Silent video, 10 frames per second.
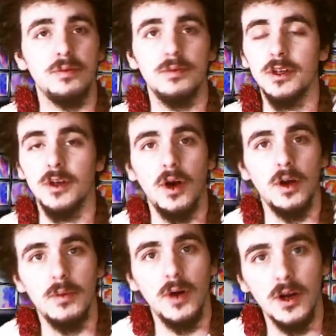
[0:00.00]
you know,
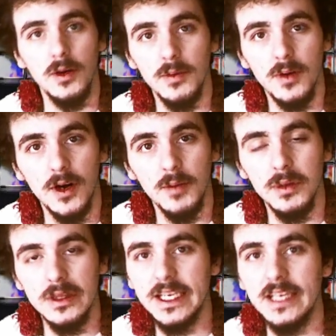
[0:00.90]
our
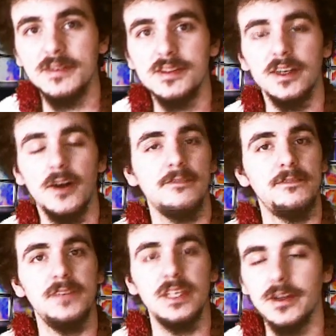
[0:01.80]
beliefs and our
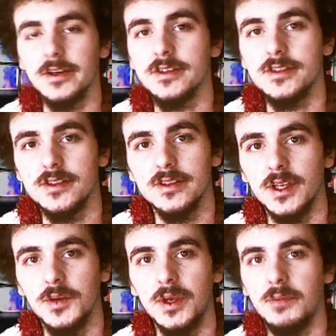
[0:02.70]
fears
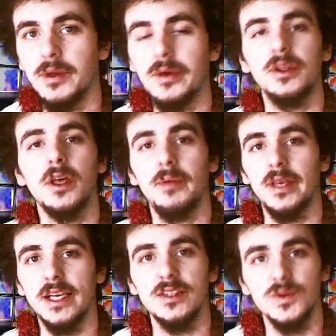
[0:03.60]
that we build up
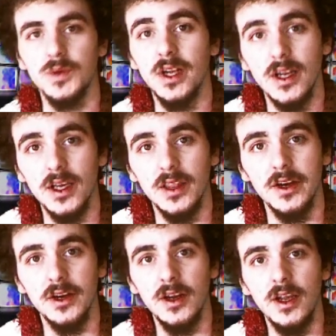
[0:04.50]
against one
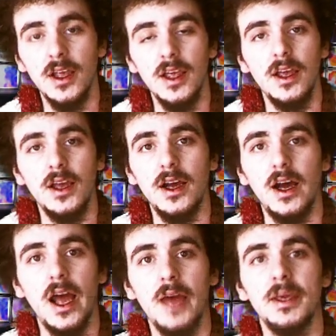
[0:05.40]
another.
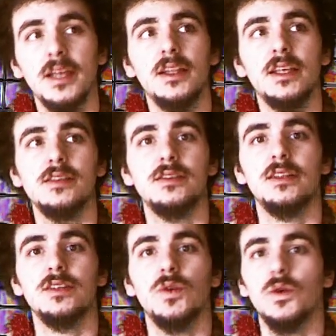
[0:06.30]
I mean,
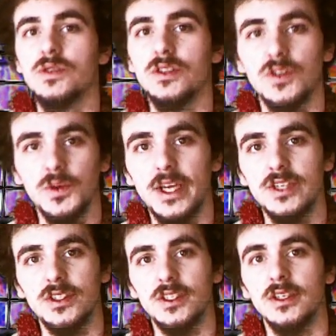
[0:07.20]
this whole
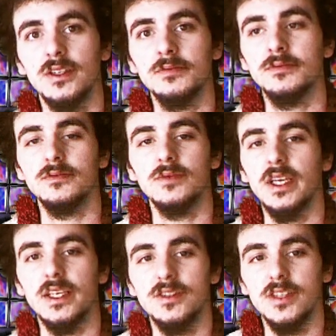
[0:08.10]
situation
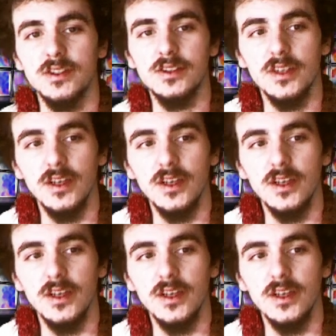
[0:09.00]
is just